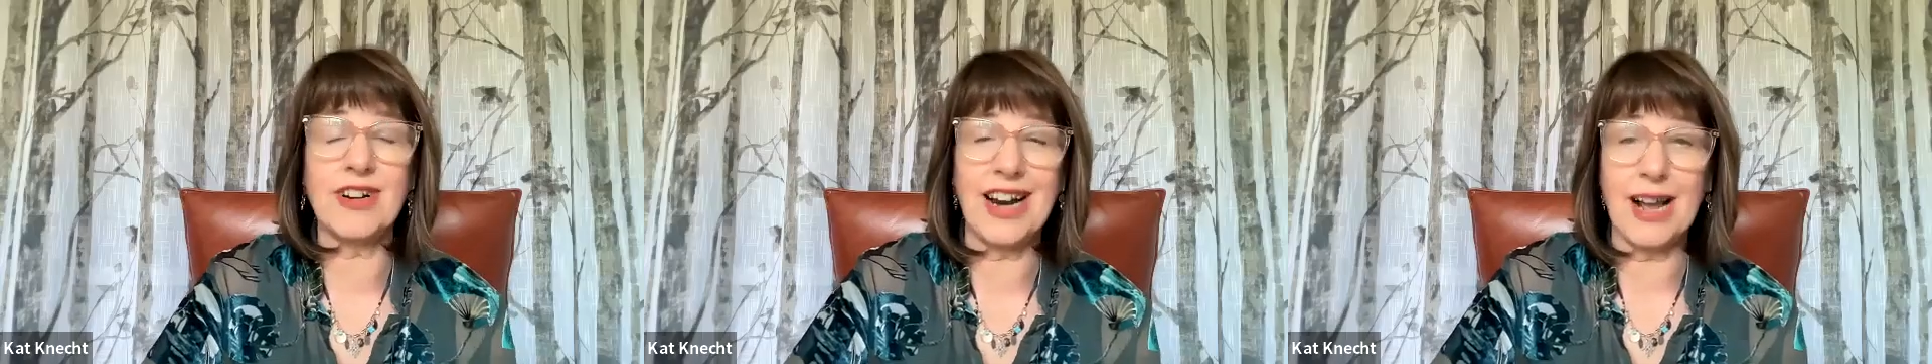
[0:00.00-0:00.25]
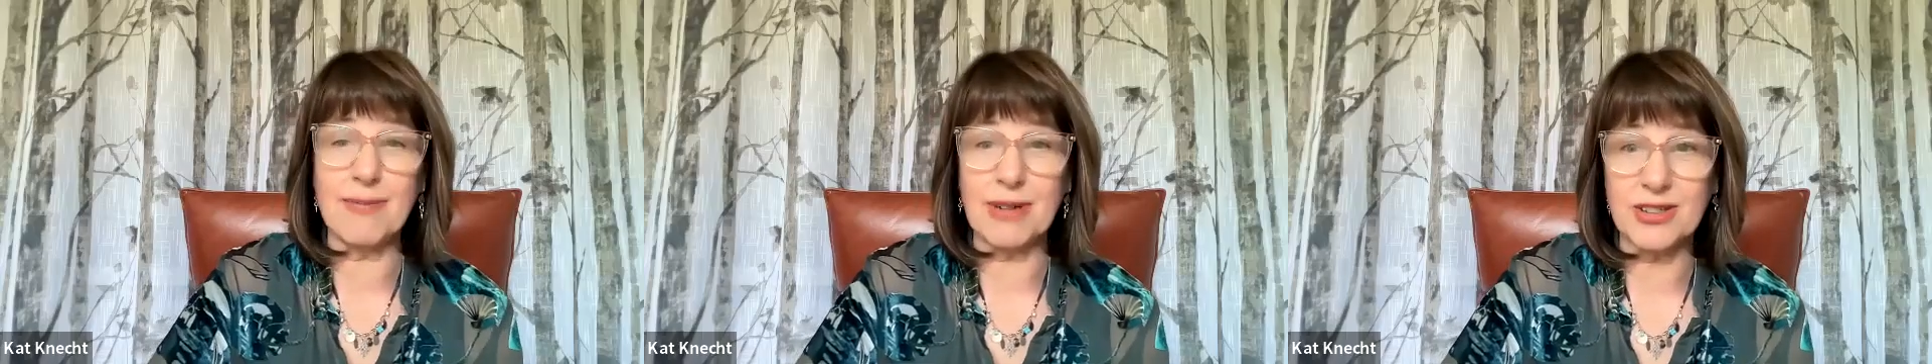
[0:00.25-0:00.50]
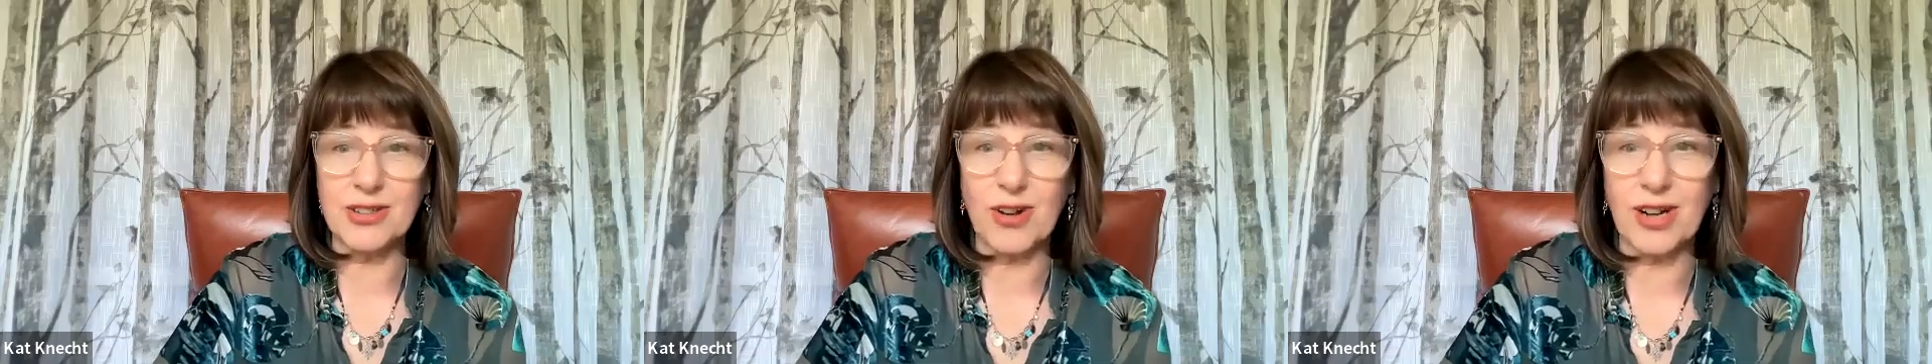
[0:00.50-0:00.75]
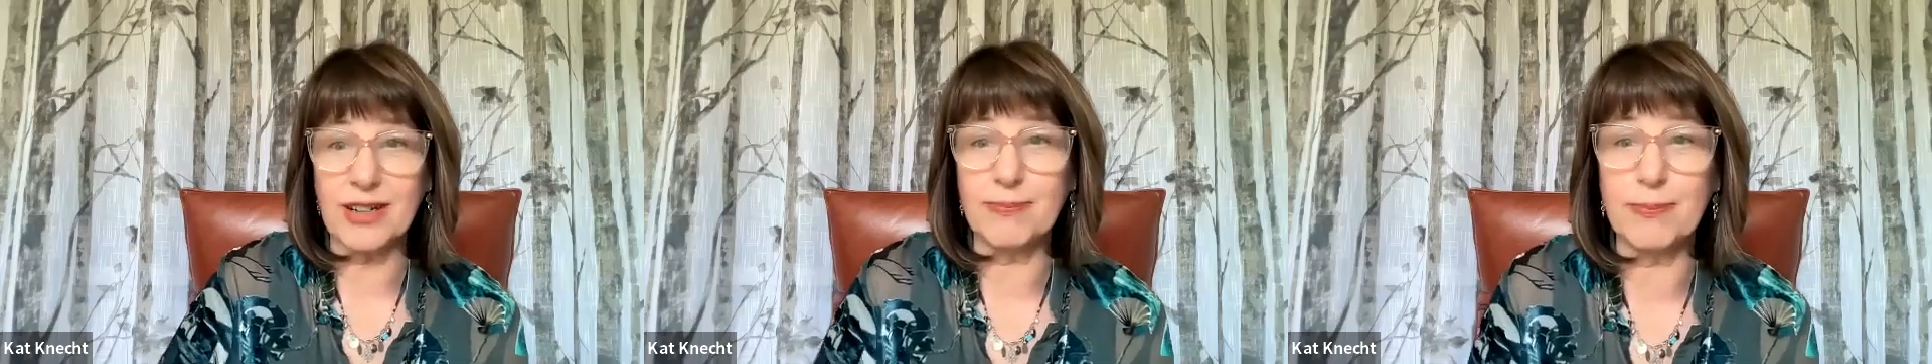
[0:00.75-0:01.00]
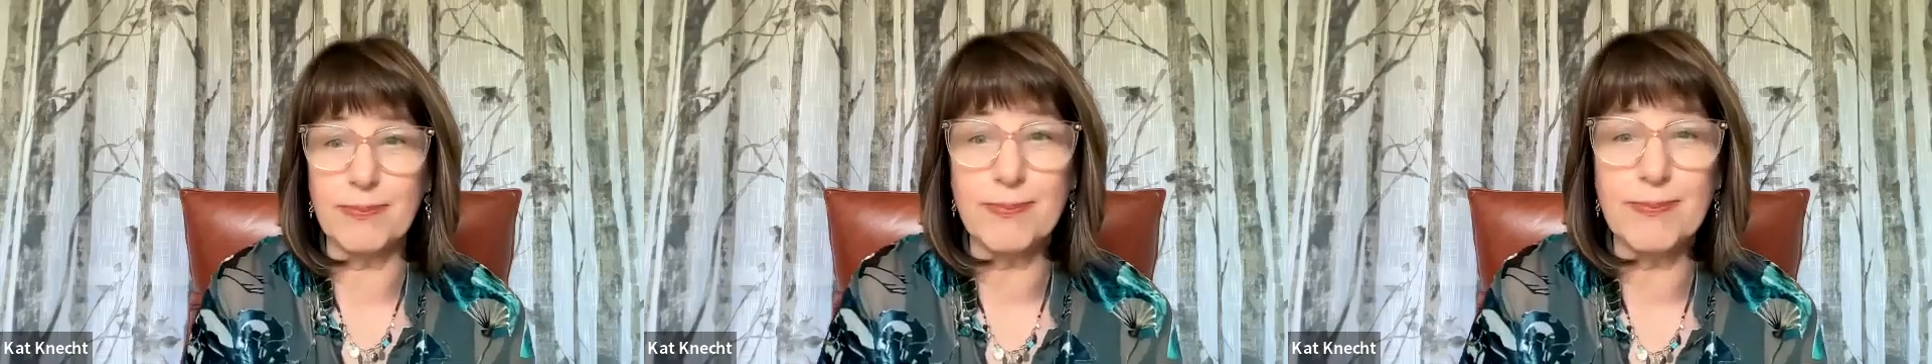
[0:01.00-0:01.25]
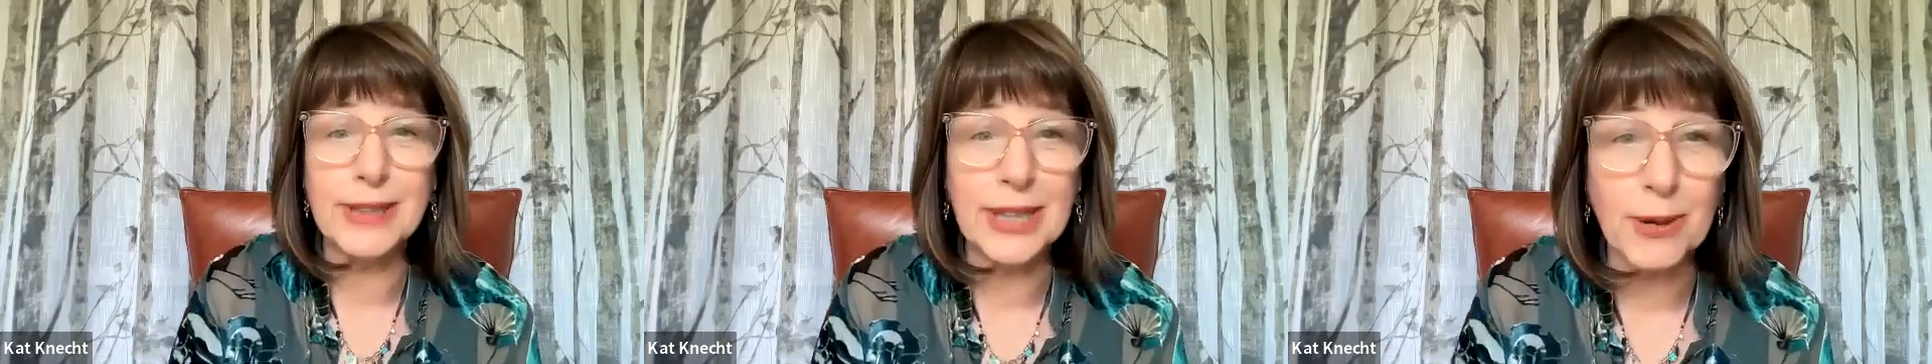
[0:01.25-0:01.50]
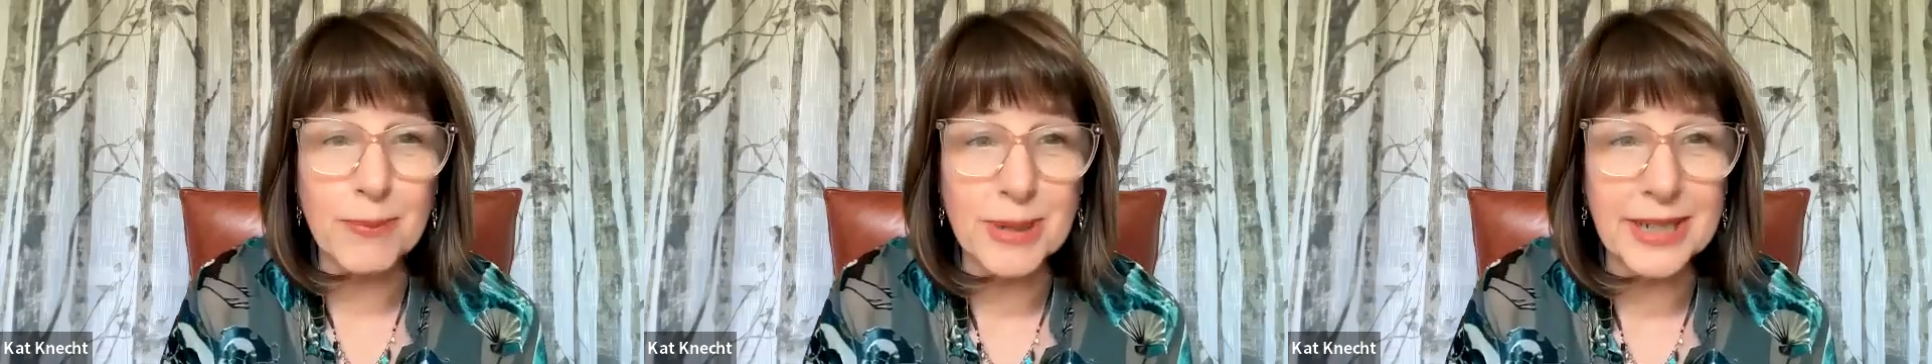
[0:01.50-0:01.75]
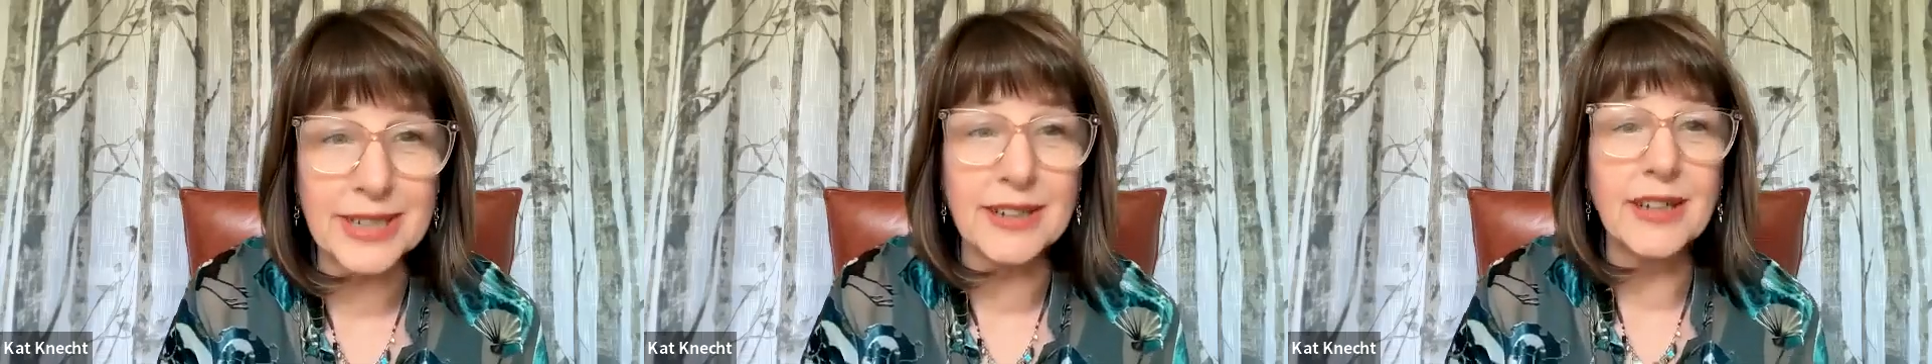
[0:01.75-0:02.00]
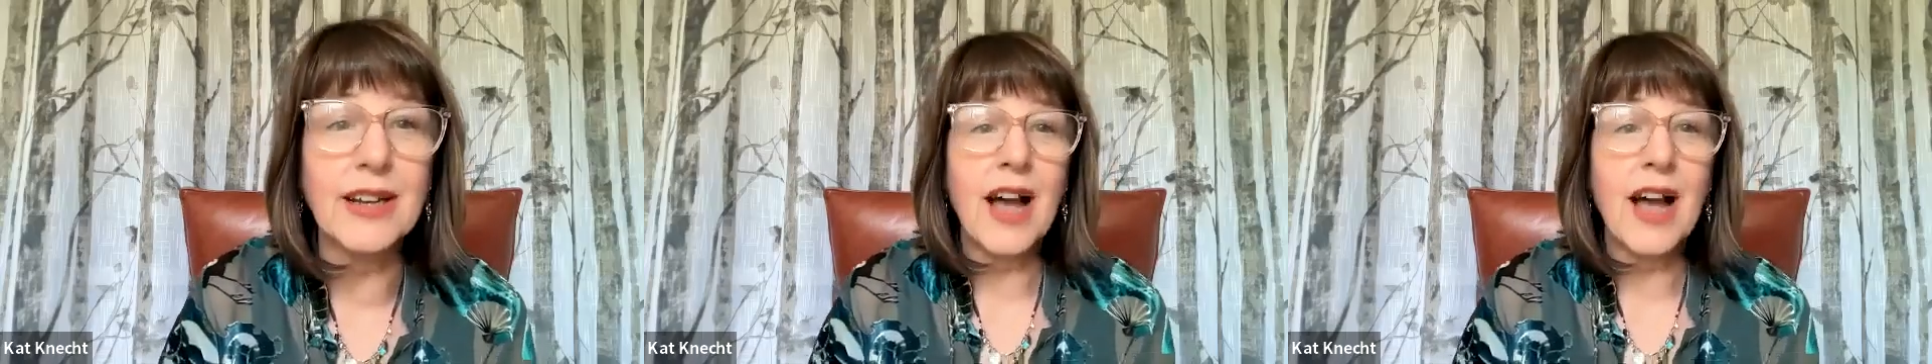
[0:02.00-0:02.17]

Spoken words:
And I'm going to talk a little bit